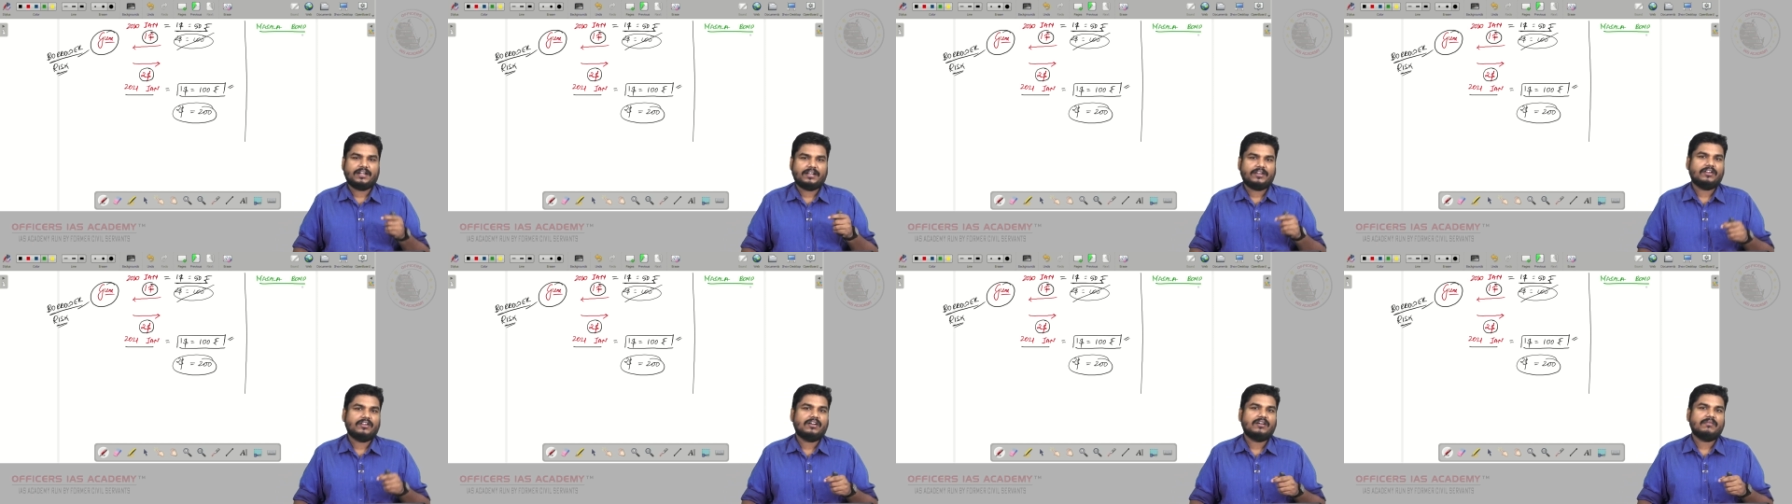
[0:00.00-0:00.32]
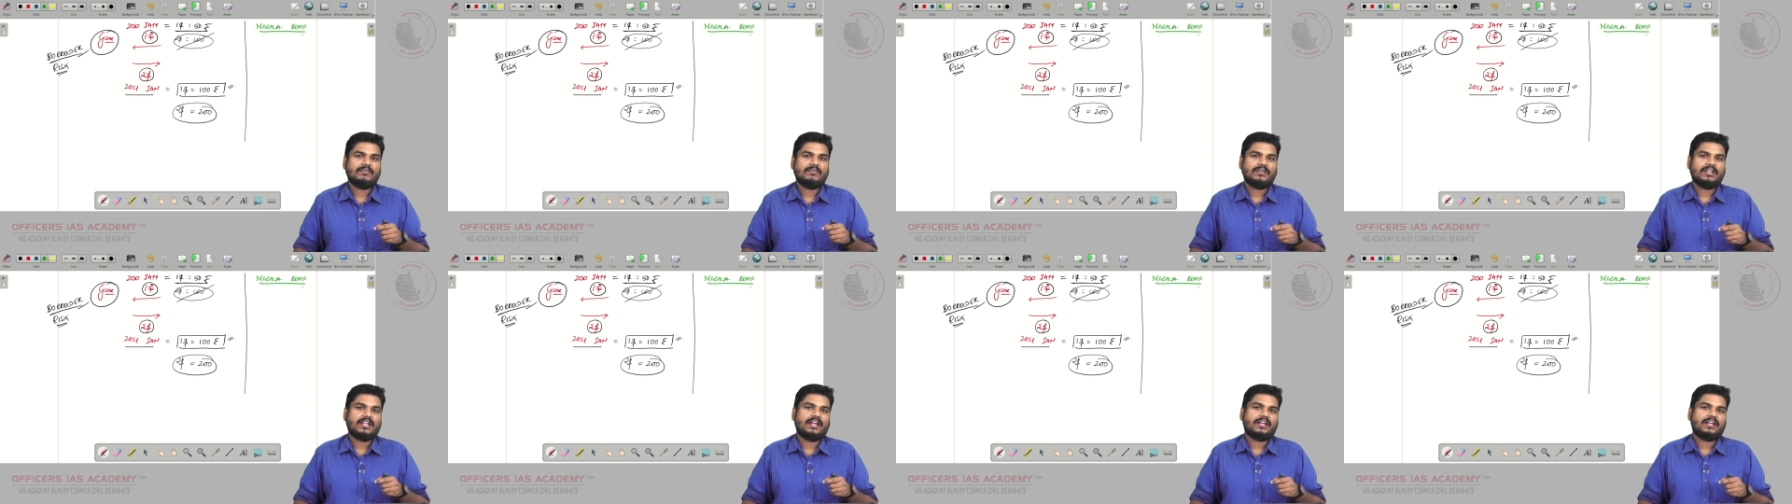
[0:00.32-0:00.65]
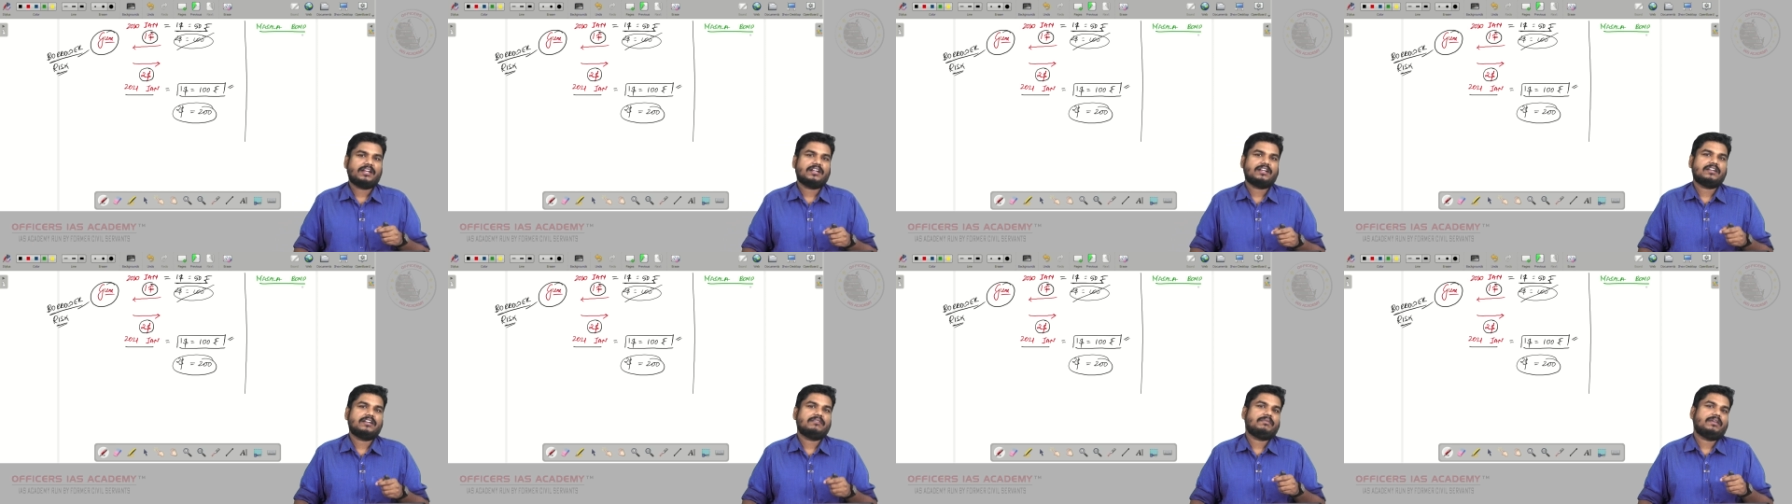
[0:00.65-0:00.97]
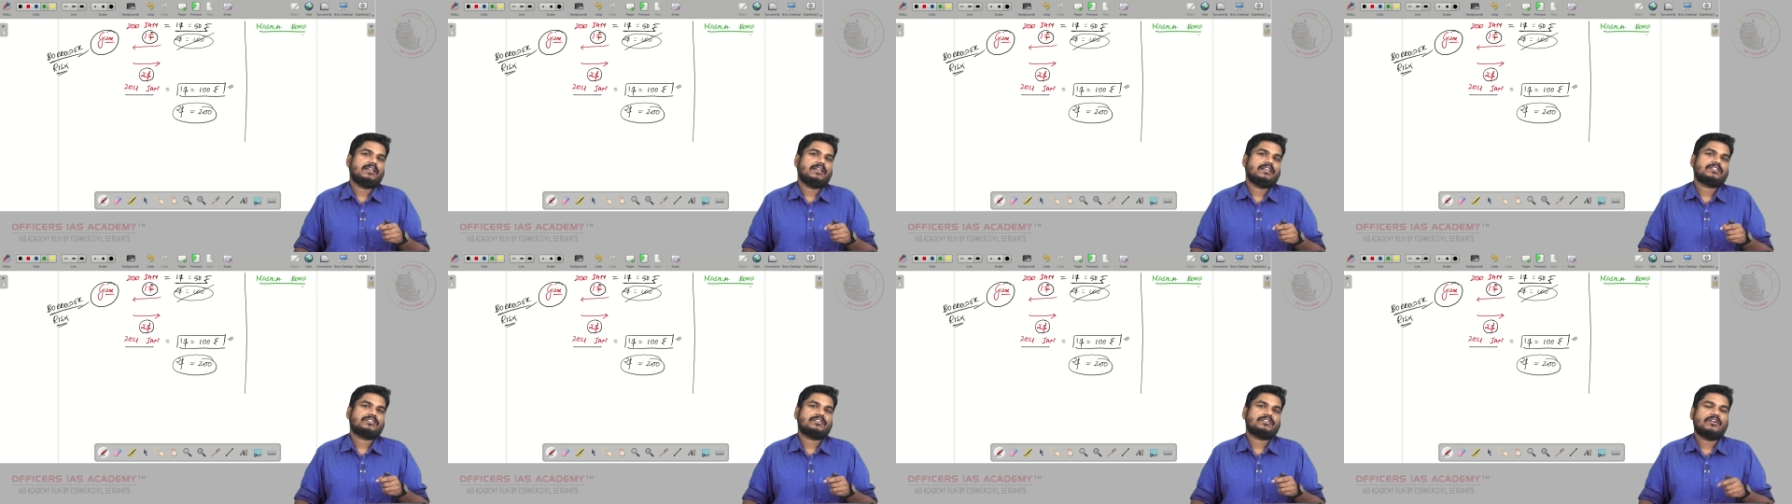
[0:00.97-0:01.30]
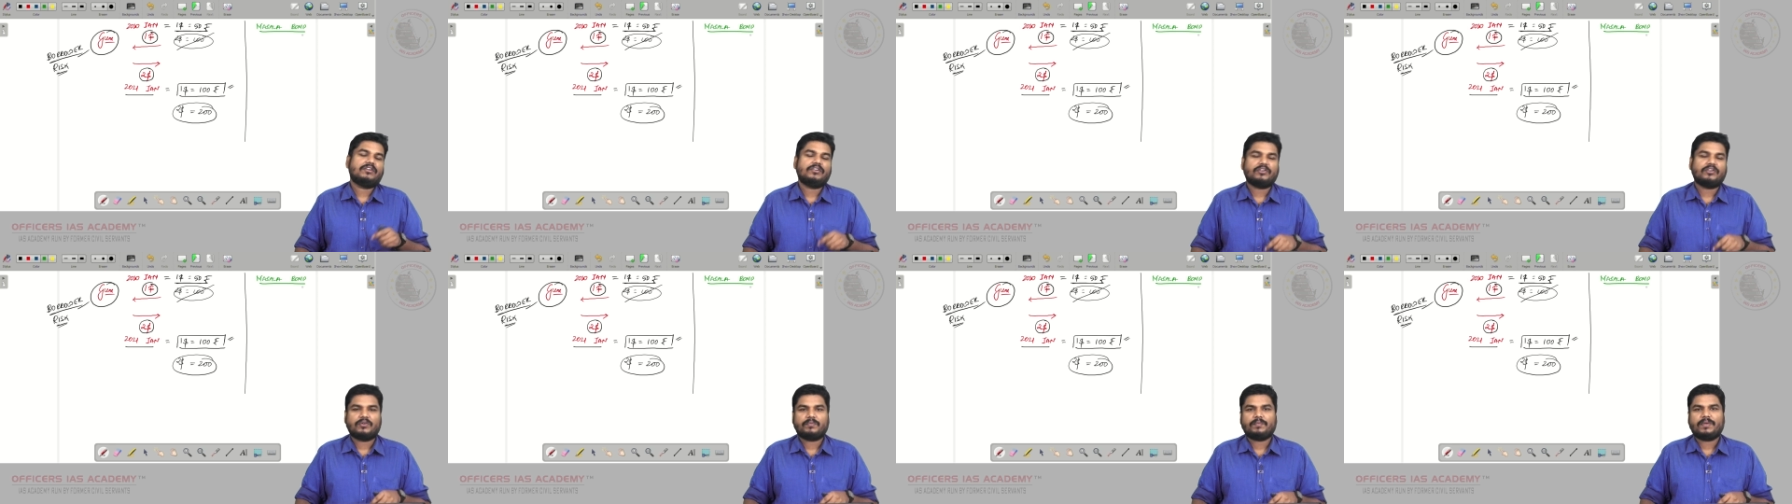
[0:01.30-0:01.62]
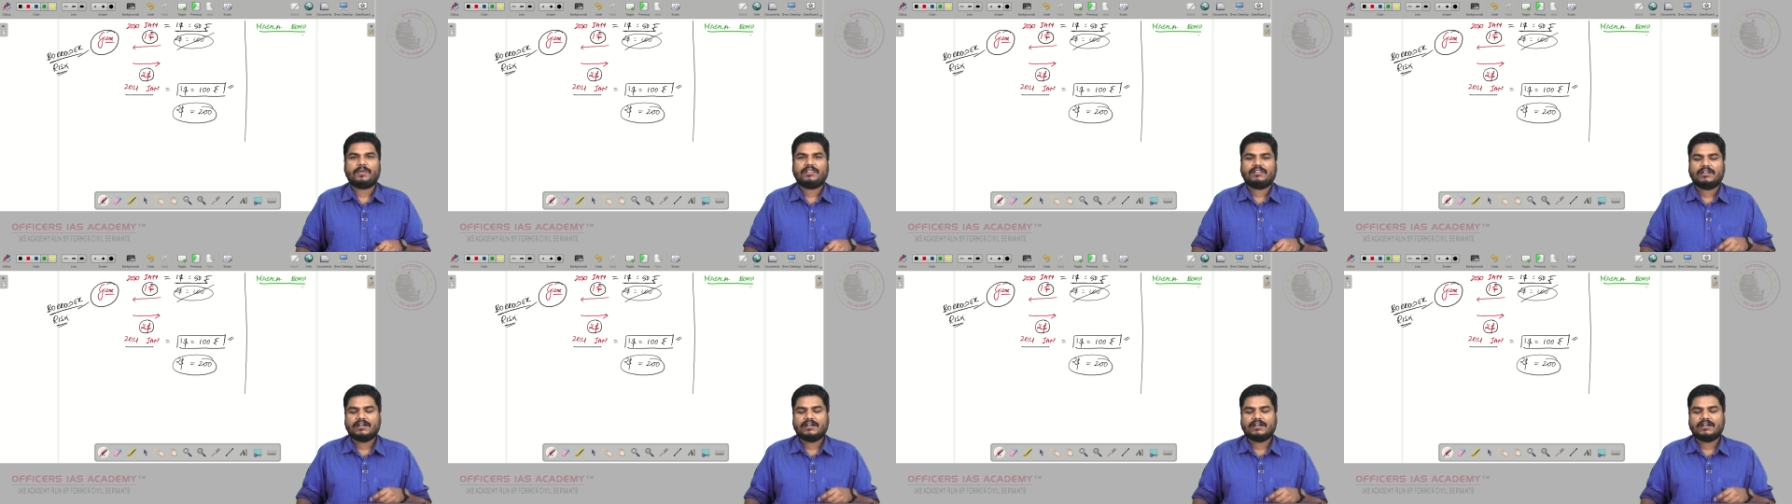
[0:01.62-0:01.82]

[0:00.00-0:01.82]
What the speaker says: denominated based on rupee,